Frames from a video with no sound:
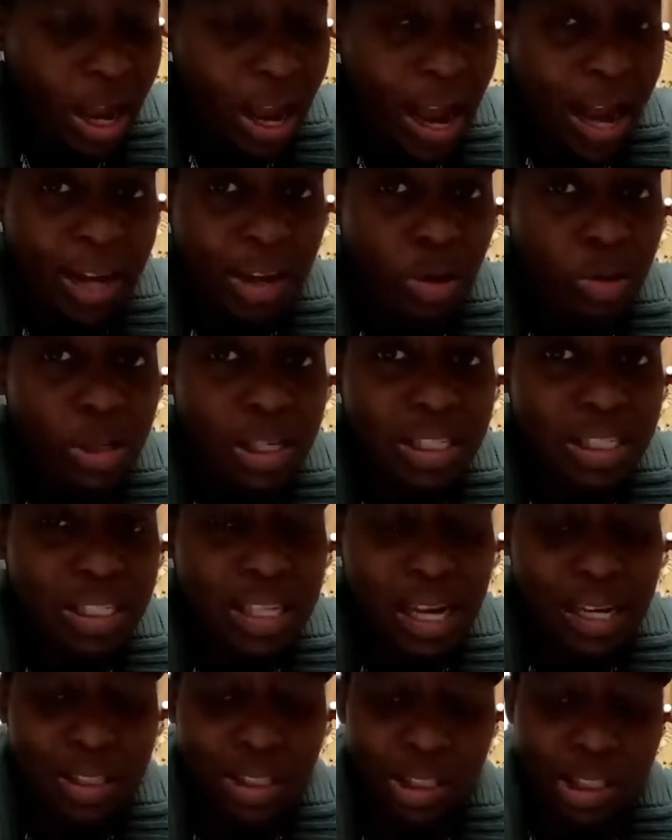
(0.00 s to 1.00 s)
I know there's a
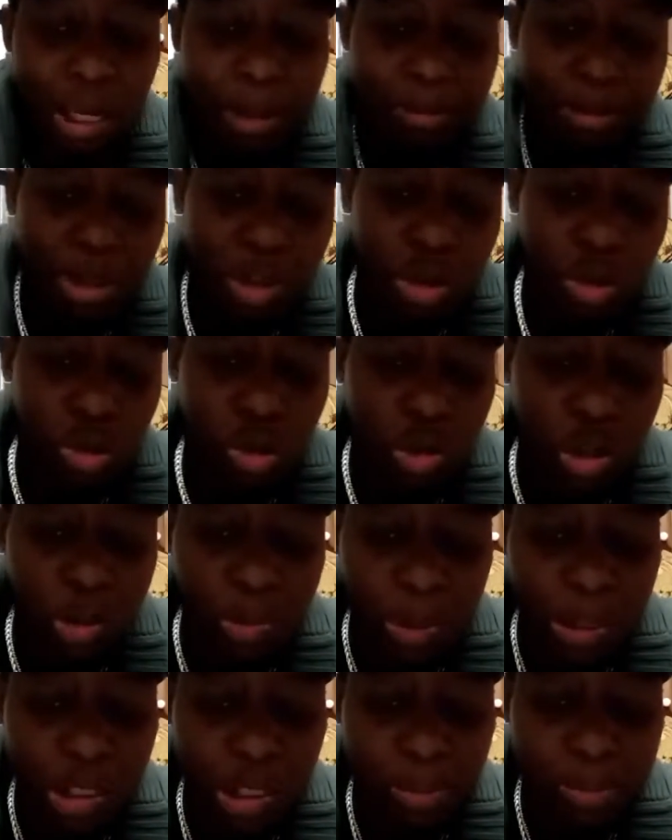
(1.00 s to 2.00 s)
lot of skeptics,
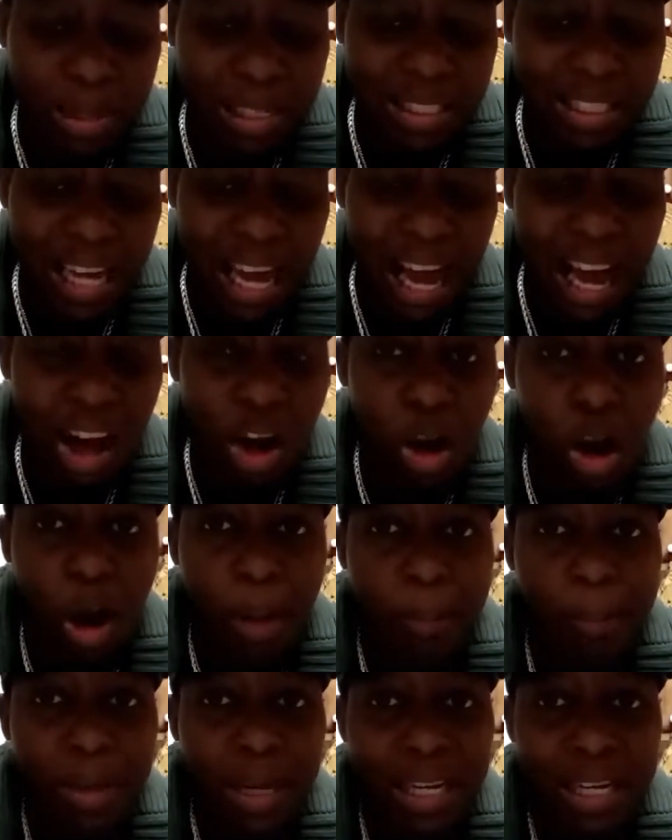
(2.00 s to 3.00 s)
especially my
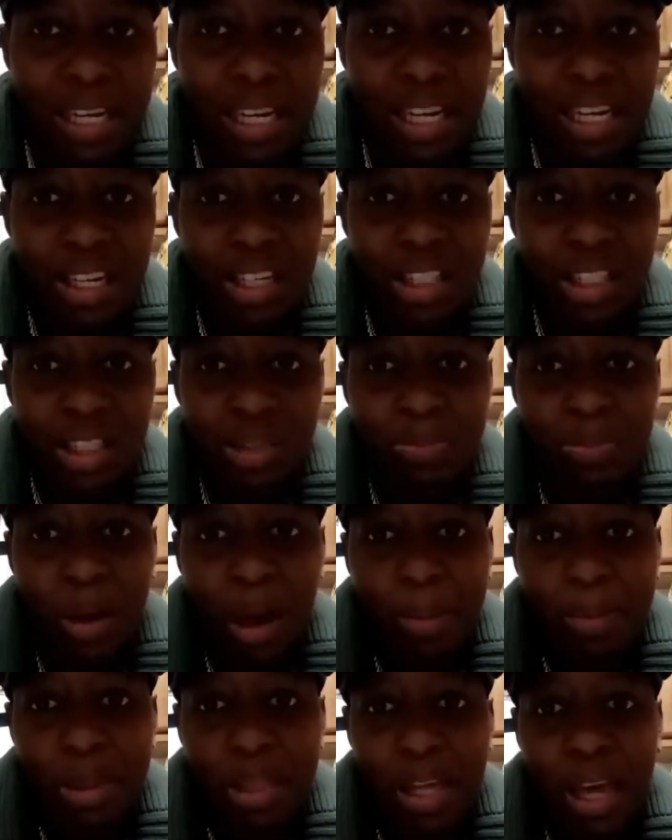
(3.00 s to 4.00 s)
die-hard meat eaters is
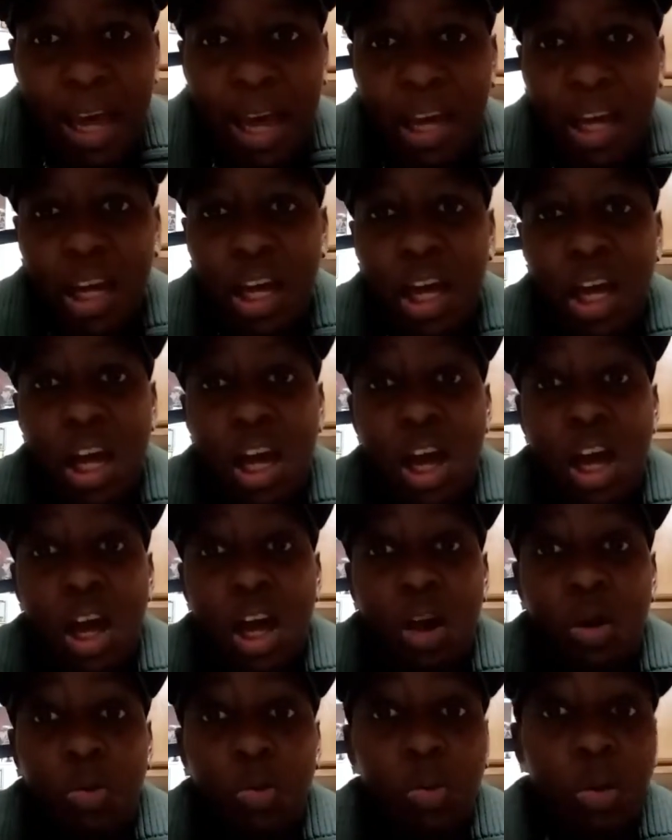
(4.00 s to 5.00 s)
probably like,
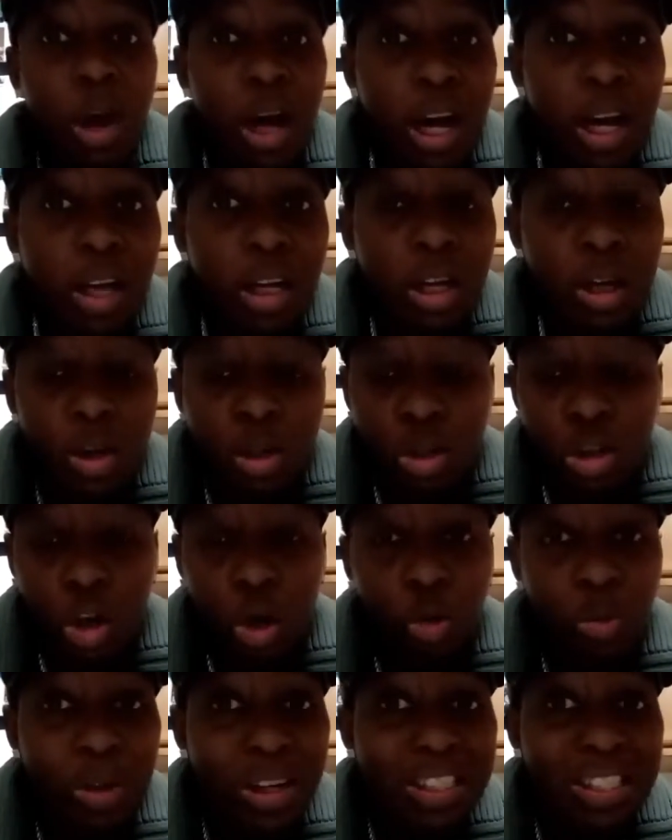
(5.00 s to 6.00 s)
what?
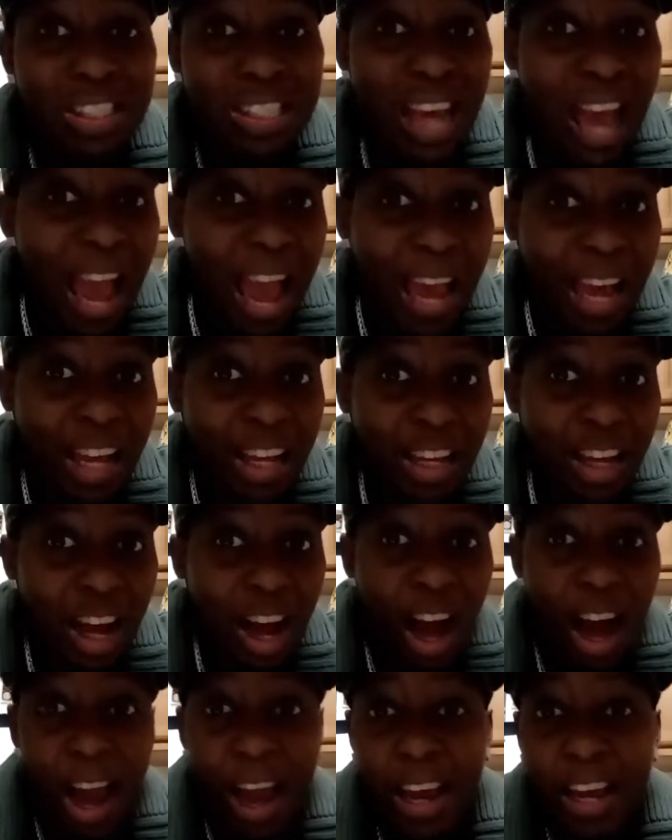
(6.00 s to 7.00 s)
So what's that?
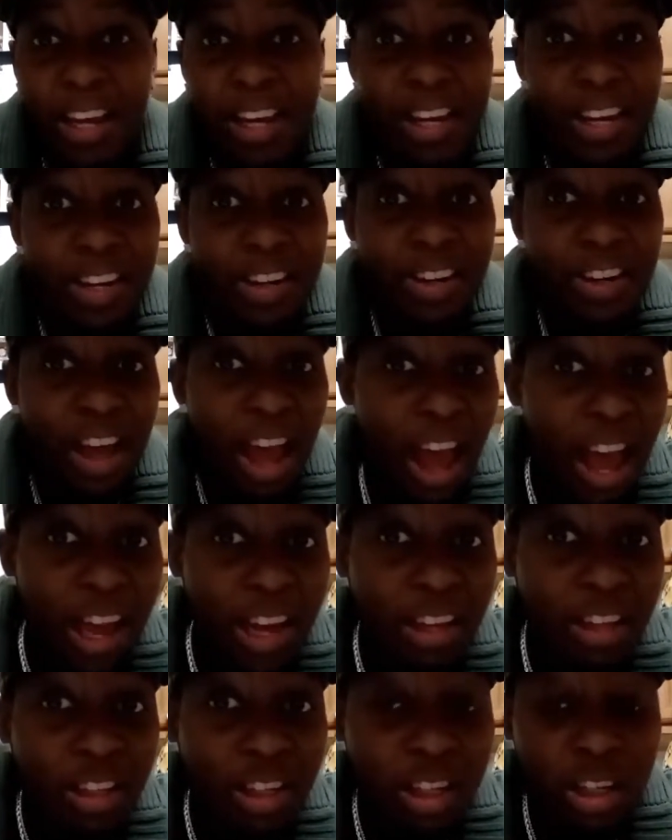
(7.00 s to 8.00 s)
I ain't eating that.